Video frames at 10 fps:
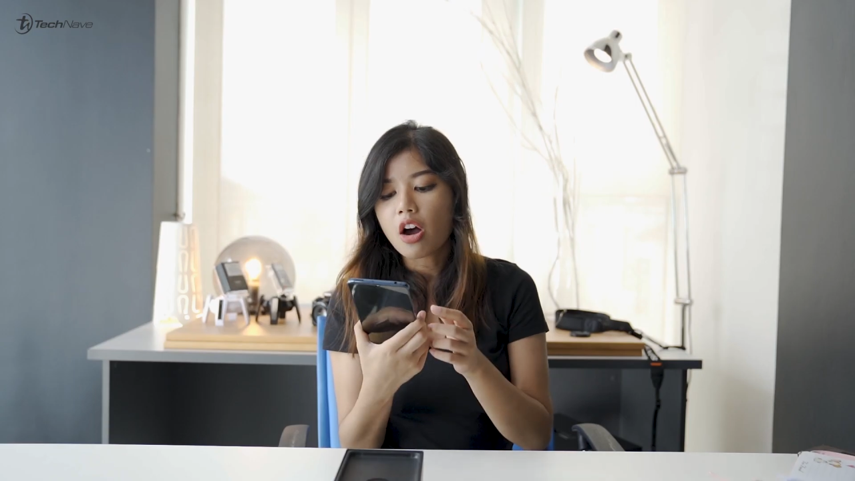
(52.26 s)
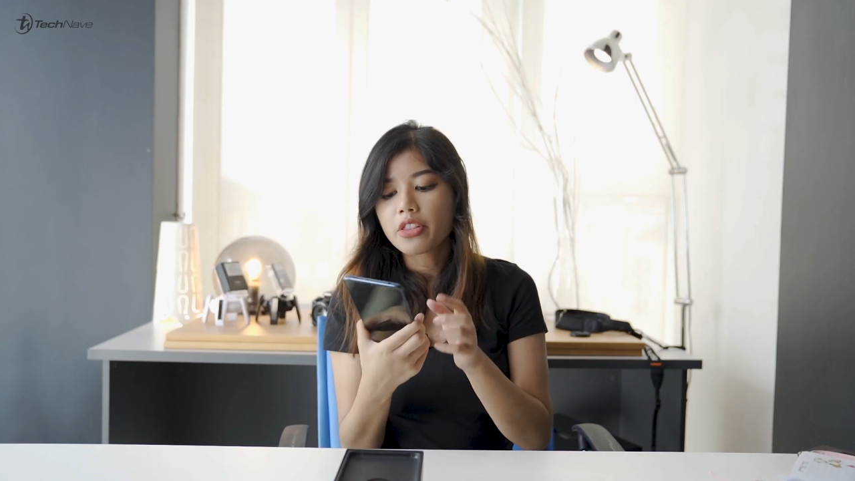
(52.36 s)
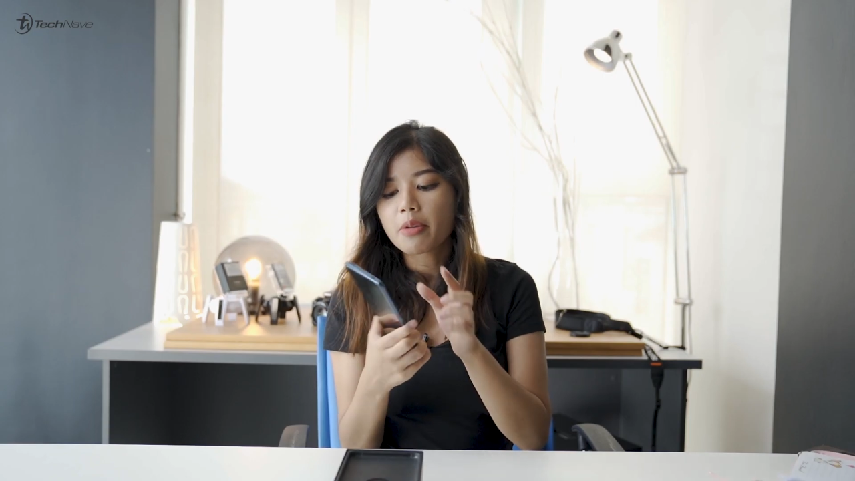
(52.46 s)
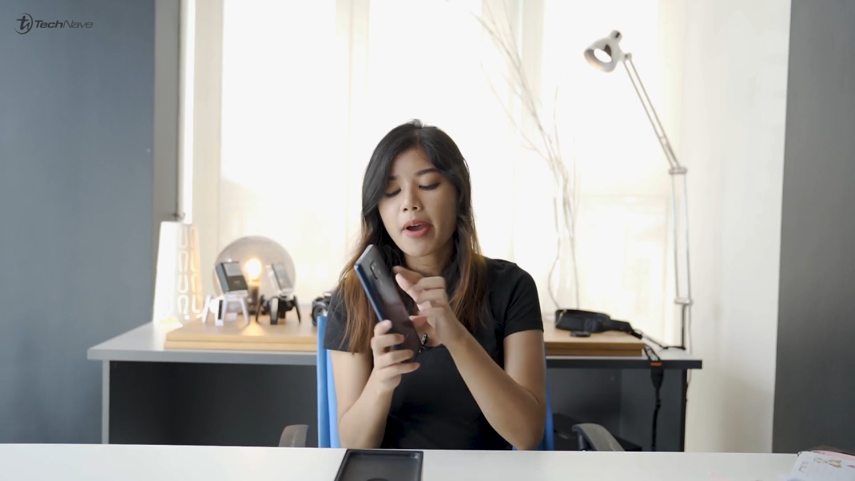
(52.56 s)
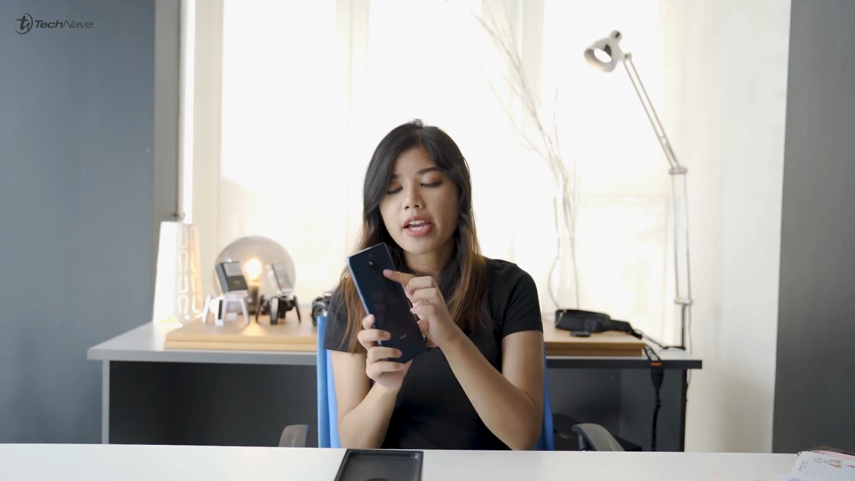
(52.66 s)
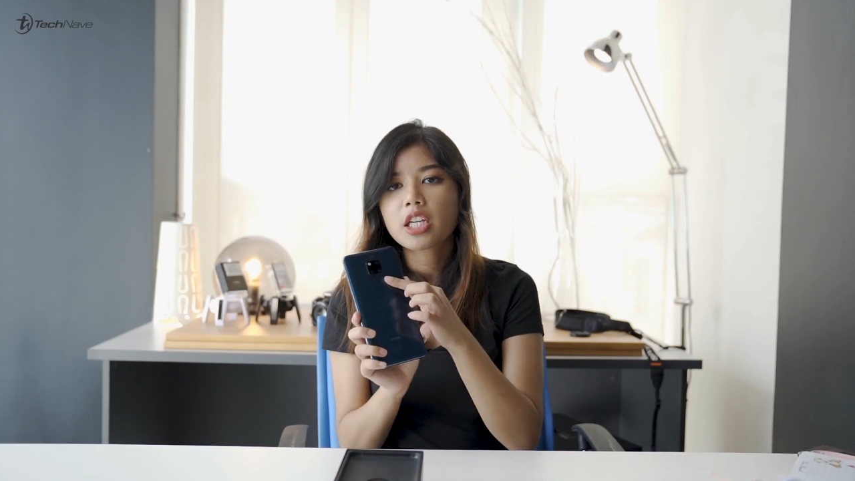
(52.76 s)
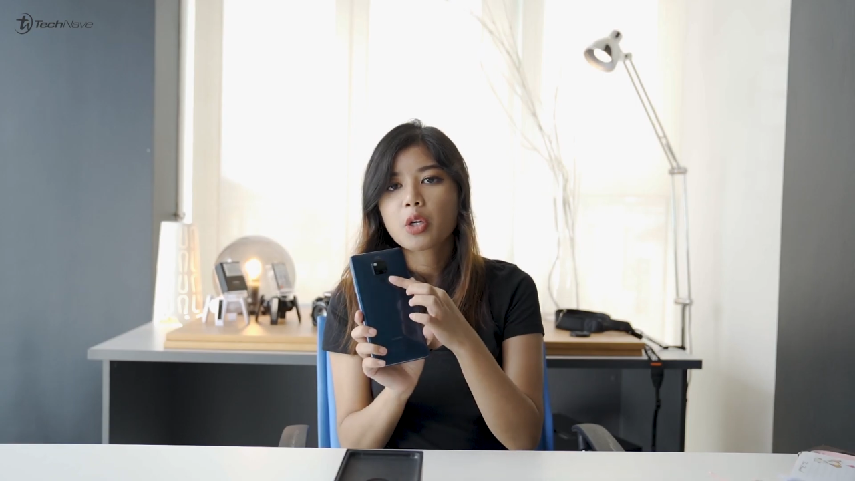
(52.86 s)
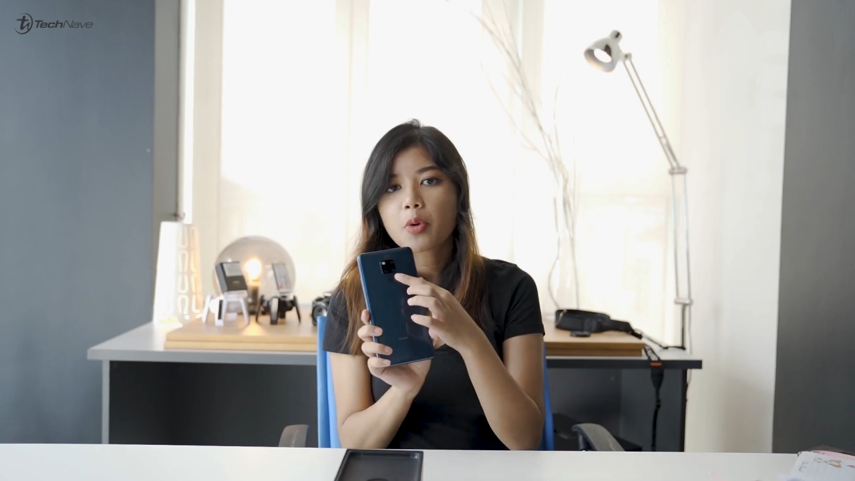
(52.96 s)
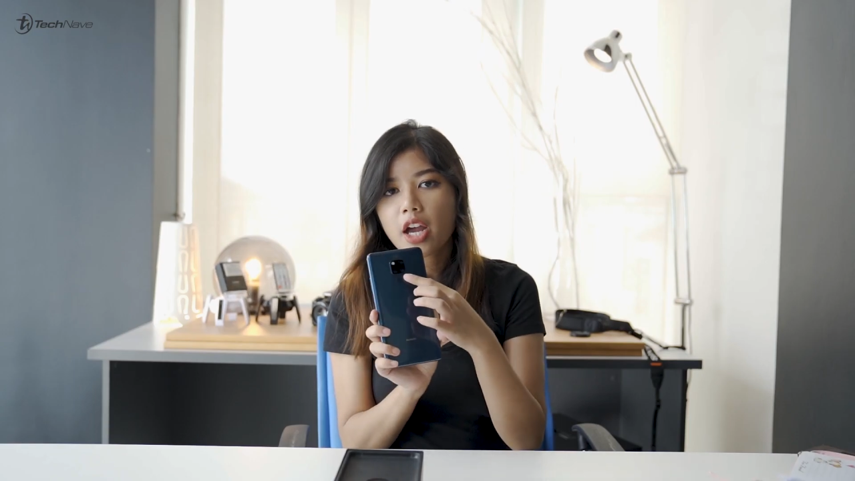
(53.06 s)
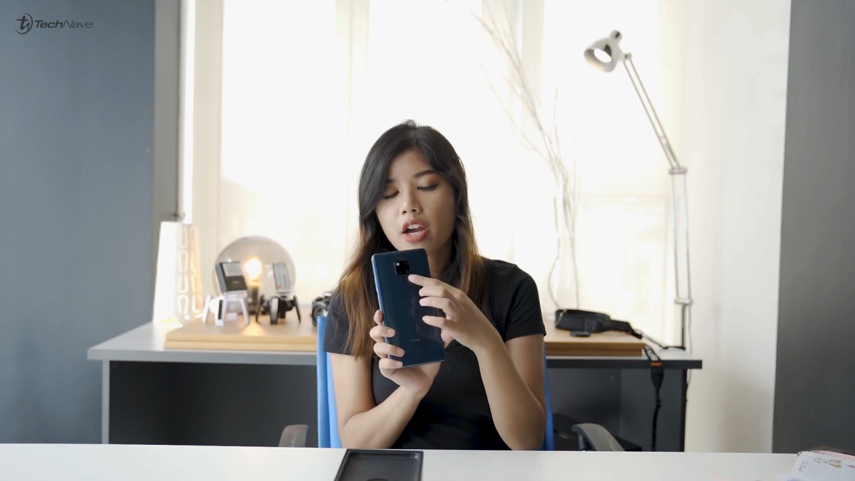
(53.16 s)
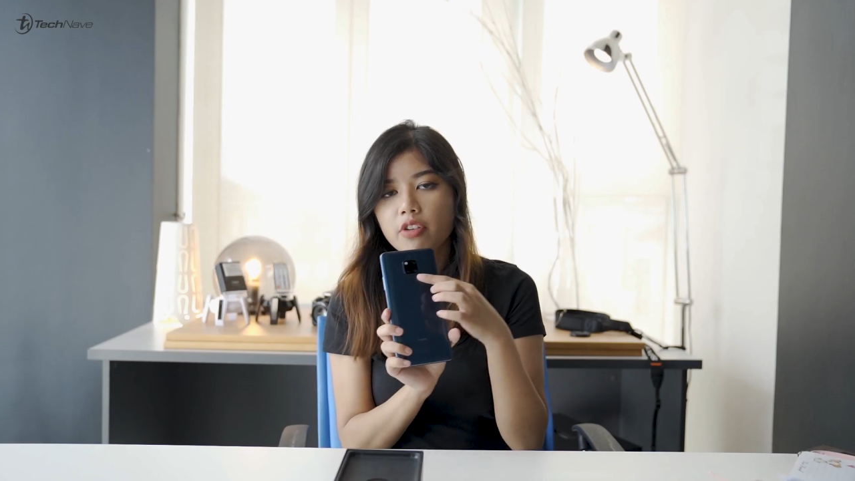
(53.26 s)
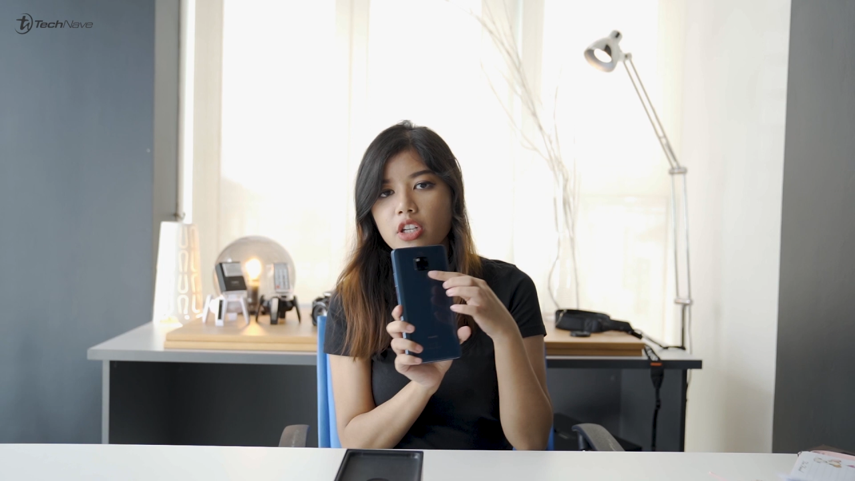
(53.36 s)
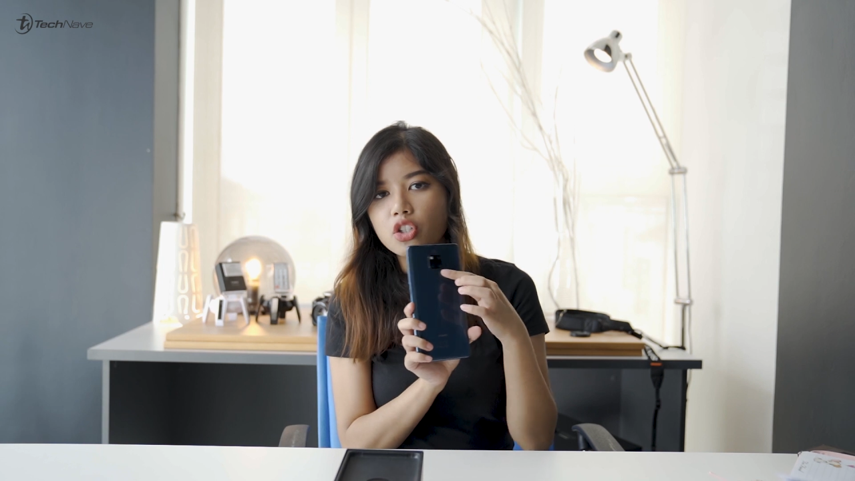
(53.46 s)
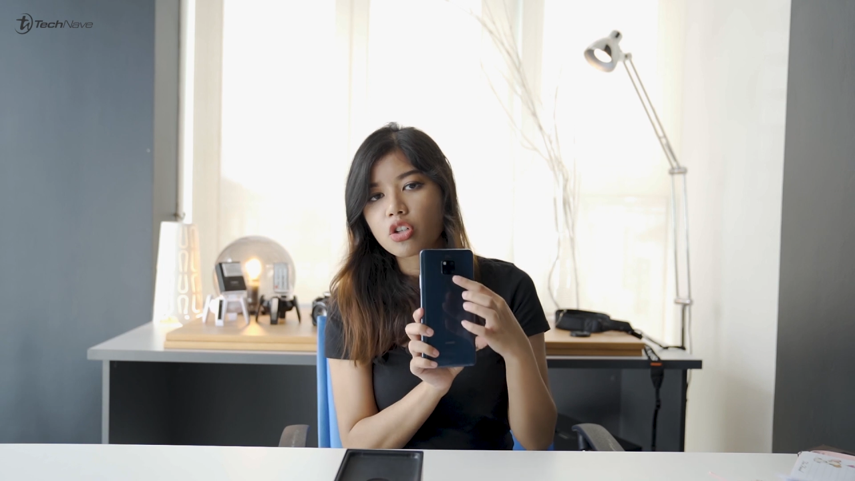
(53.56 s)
On the back here, we have a